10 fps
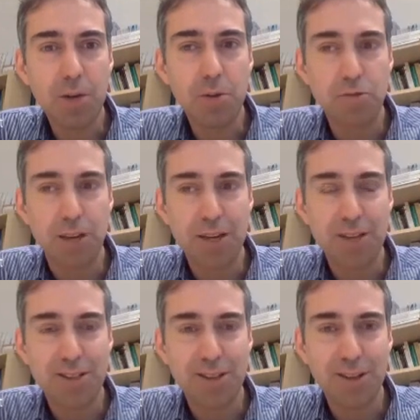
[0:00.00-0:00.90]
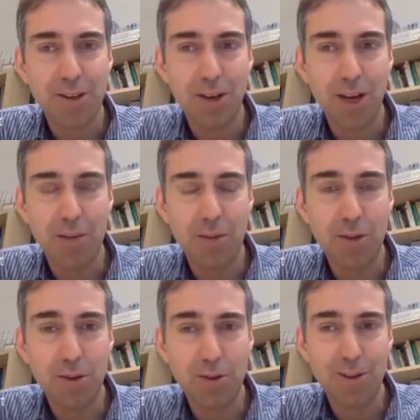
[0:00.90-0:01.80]
you would rate
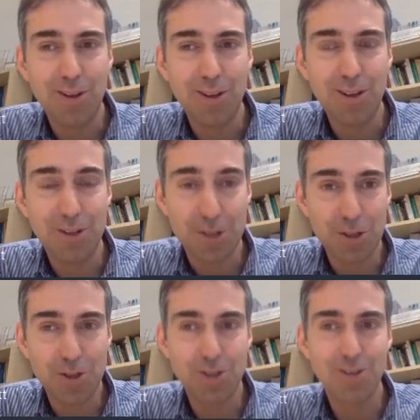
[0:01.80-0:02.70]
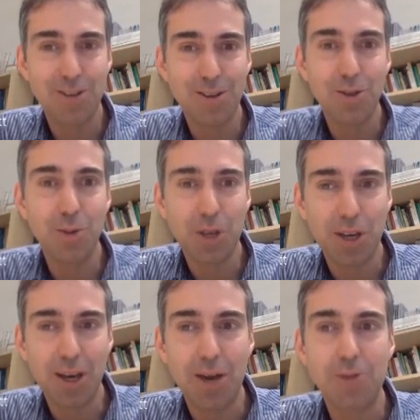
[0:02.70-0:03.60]
the institution that you're
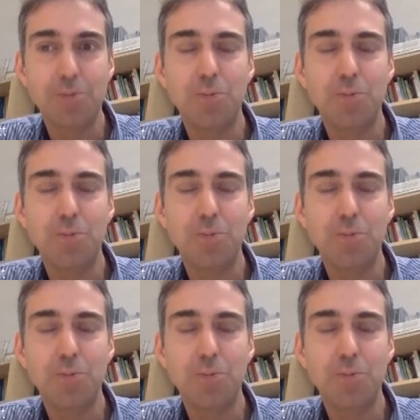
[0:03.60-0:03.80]
working at.